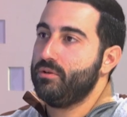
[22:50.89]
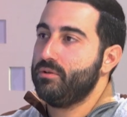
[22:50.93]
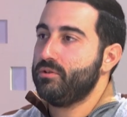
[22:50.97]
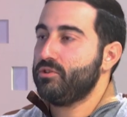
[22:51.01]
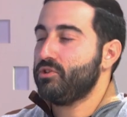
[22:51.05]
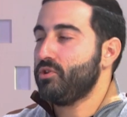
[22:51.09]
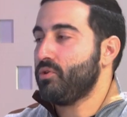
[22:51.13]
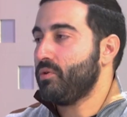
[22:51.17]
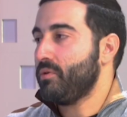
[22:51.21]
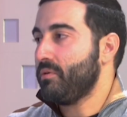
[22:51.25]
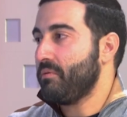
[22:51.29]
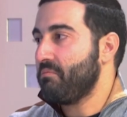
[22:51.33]

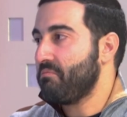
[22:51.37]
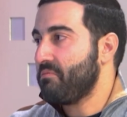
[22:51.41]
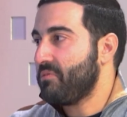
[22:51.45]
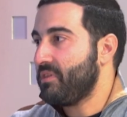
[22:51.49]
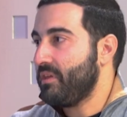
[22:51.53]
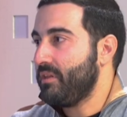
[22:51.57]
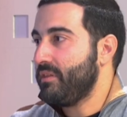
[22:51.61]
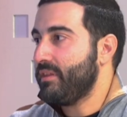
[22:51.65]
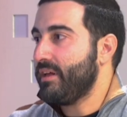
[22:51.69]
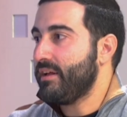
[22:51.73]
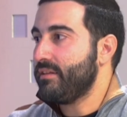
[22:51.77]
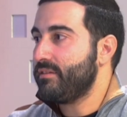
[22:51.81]
So I
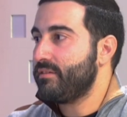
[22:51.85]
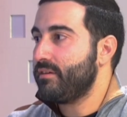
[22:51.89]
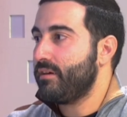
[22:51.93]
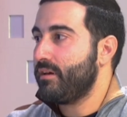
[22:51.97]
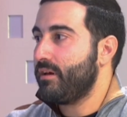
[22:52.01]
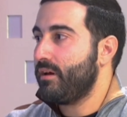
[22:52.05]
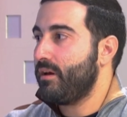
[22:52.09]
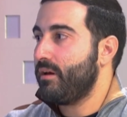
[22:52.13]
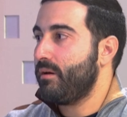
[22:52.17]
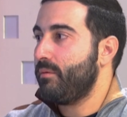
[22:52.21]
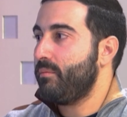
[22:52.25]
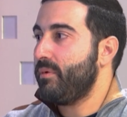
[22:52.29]
think that's
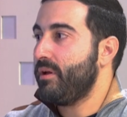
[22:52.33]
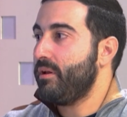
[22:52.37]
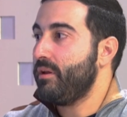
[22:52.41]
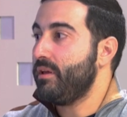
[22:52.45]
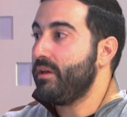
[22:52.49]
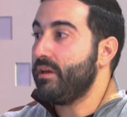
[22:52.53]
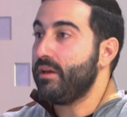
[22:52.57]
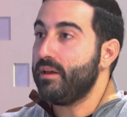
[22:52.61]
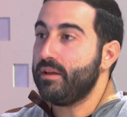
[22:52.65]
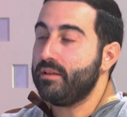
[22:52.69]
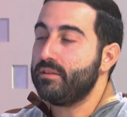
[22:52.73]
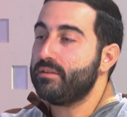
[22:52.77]
a
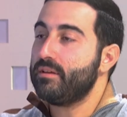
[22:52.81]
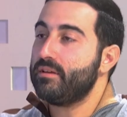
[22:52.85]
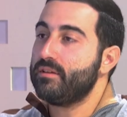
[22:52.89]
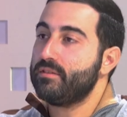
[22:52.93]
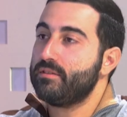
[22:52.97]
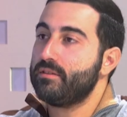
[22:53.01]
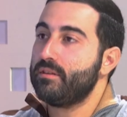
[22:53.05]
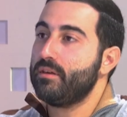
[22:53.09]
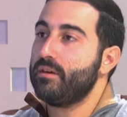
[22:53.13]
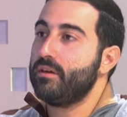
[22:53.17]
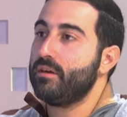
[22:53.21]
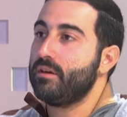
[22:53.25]
very
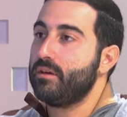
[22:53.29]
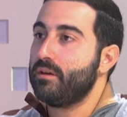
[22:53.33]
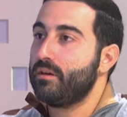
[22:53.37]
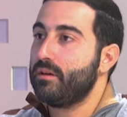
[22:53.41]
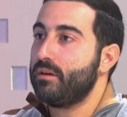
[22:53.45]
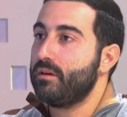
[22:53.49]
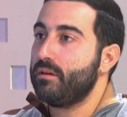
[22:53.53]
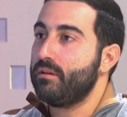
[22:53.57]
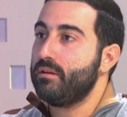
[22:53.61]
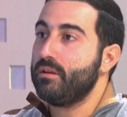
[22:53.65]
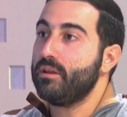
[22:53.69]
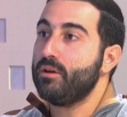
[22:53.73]
interesting
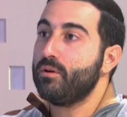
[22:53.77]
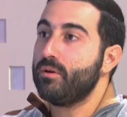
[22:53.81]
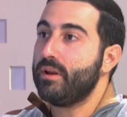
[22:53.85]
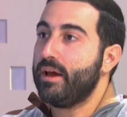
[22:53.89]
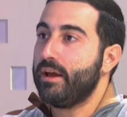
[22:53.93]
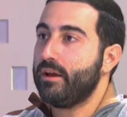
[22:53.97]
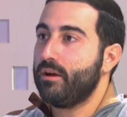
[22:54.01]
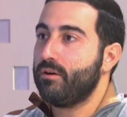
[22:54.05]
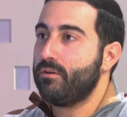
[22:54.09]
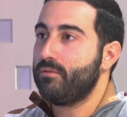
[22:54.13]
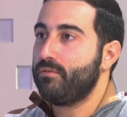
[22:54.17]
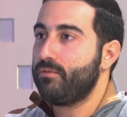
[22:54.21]
new
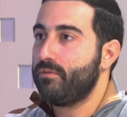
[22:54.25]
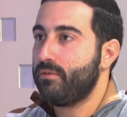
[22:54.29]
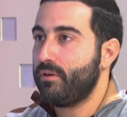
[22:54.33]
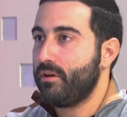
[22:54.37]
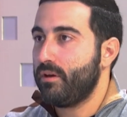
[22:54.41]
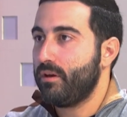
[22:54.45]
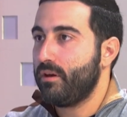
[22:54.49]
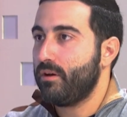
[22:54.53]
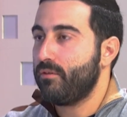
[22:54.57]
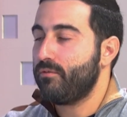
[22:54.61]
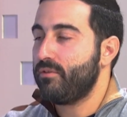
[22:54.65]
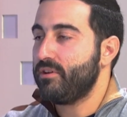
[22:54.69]
line of
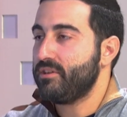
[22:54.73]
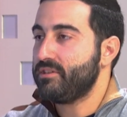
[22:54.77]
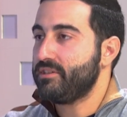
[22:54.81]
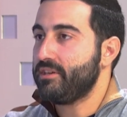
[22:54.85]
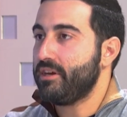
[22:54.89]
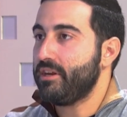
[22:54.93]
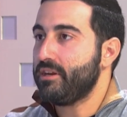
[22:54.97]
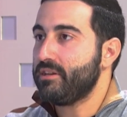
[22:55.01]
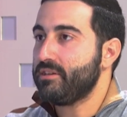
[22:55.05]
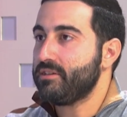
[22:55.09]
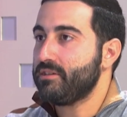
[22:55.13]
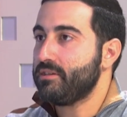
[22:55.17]

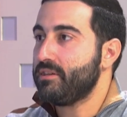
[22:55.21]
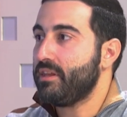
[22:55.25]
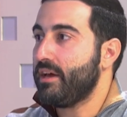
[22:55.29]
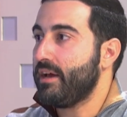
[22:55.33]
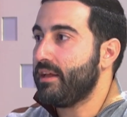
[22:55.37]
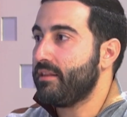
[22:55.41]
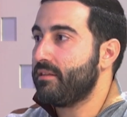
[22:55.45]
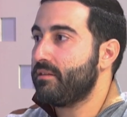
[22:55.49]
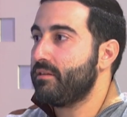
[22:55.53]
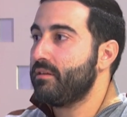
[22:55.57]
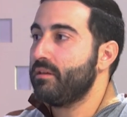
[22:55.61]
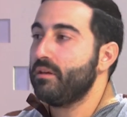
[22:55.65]
research that